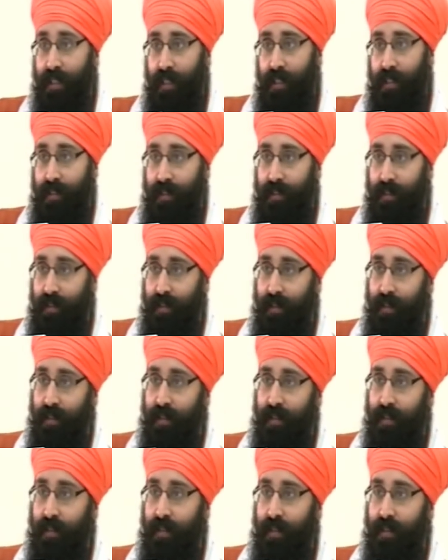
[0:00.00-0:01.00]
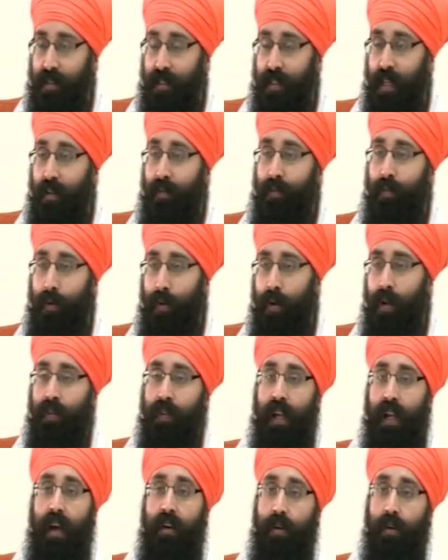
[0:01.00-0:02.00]
in. You have four
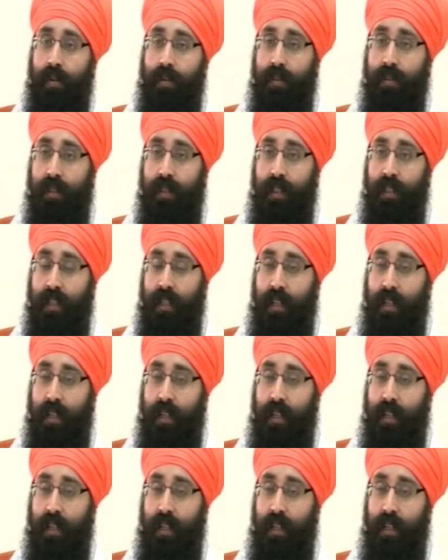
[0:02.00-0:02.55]
different arrows.